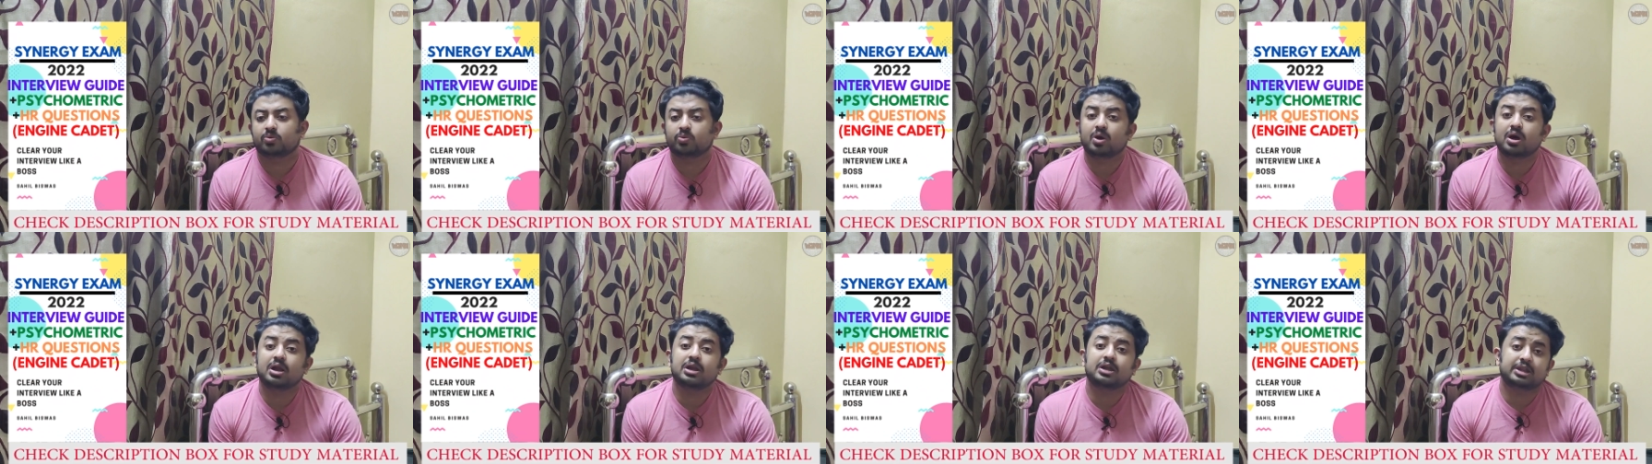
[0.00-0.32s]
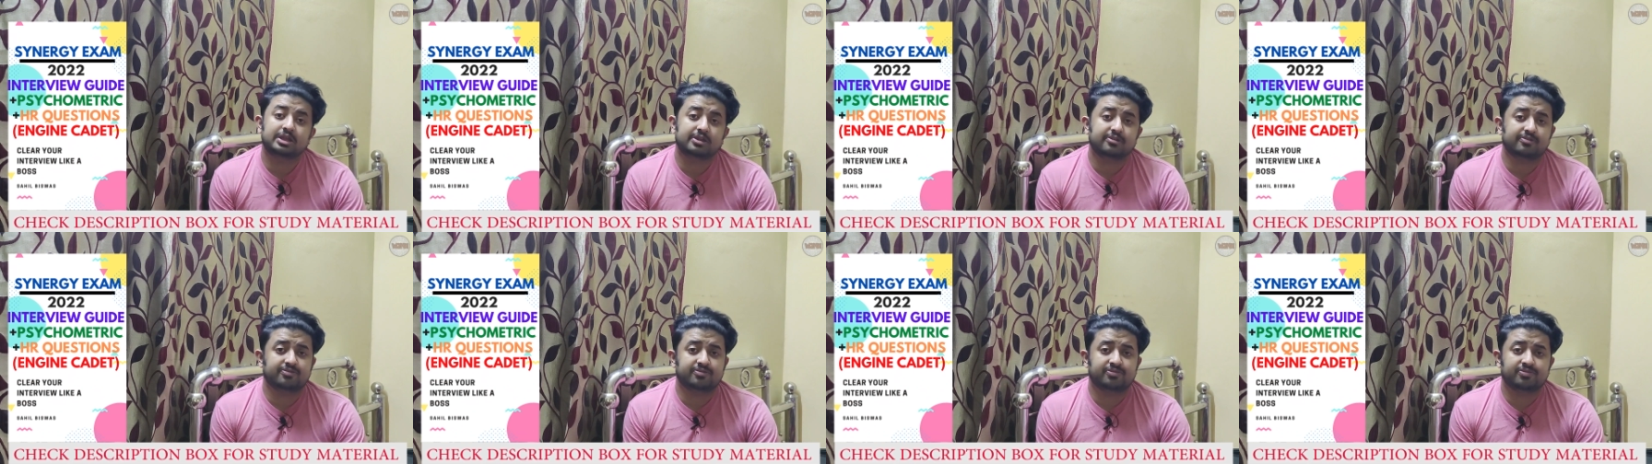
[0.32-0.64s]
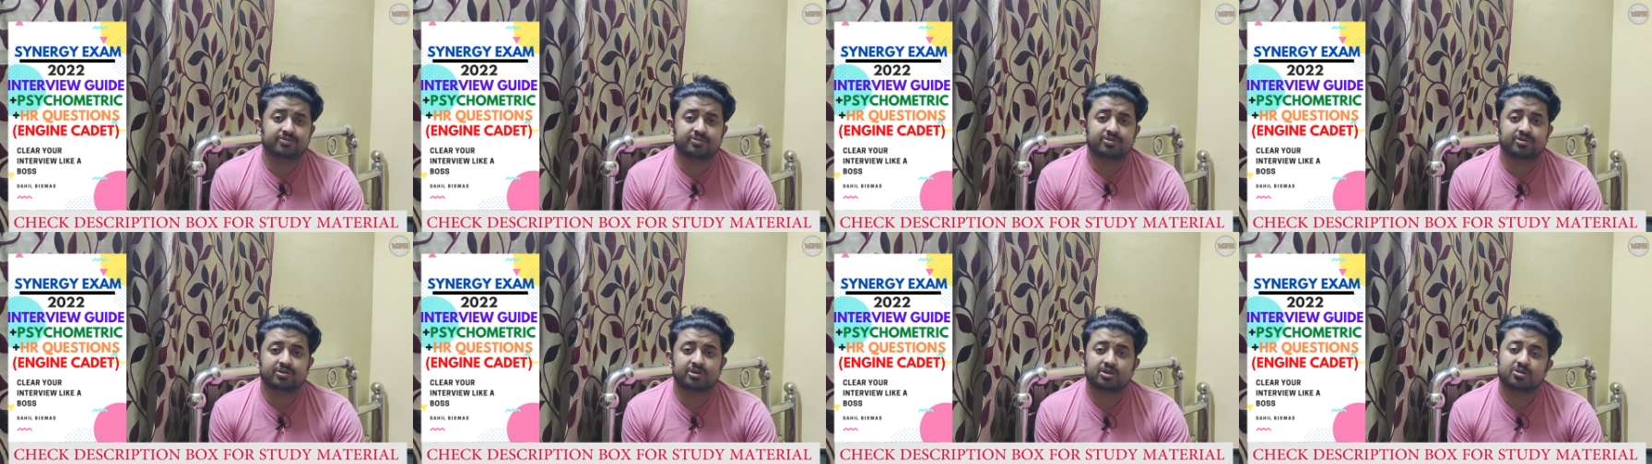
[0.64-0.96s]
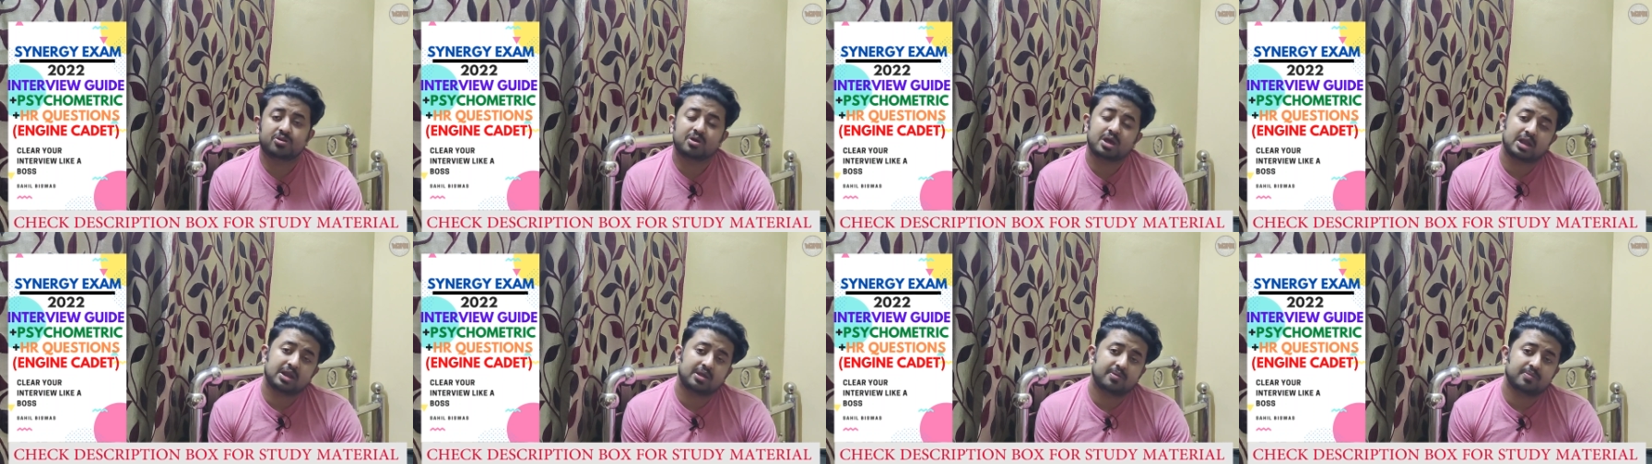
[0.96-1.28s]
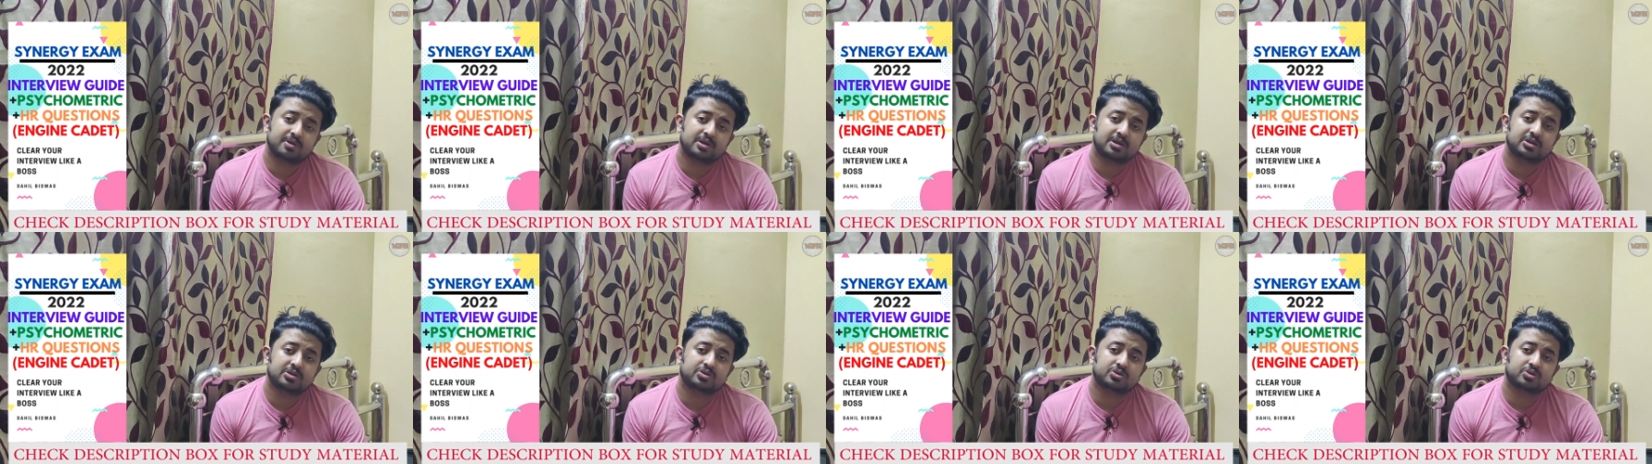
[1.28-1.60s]
what if you are
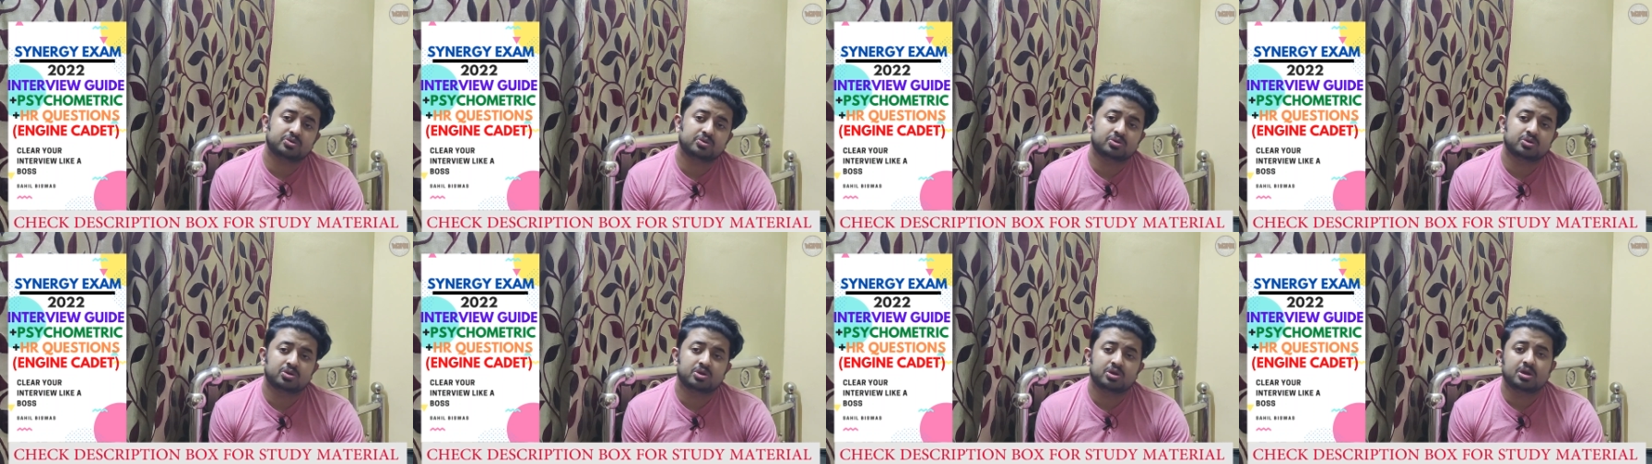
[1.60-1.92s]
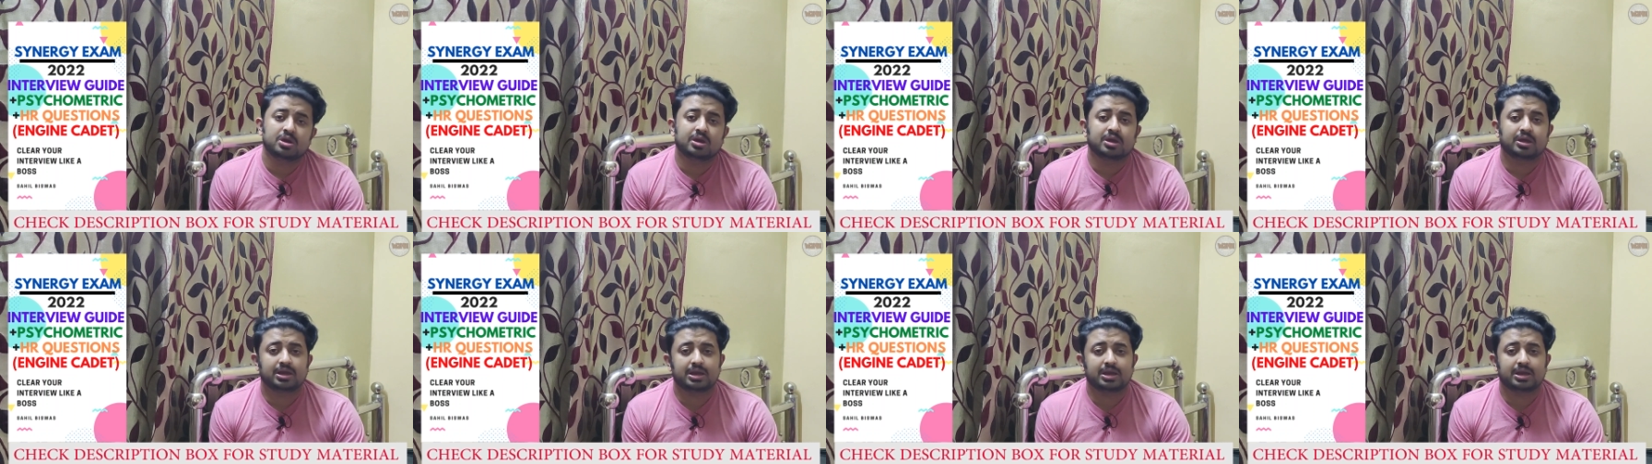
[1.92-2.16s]
unable to